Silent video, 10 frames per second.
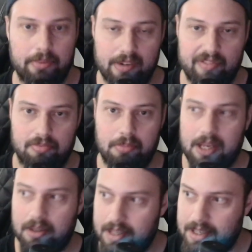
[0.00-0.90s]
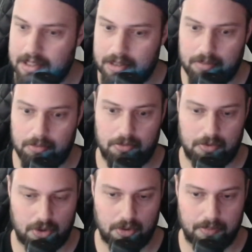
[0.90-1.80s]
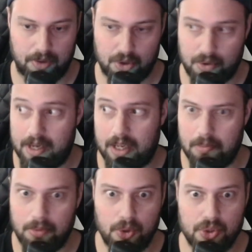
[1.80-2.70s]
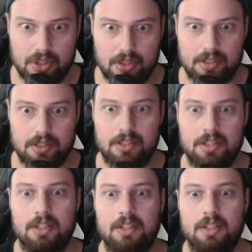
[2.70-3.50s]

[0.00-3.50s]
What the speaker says: with melodies, to portraying emotions,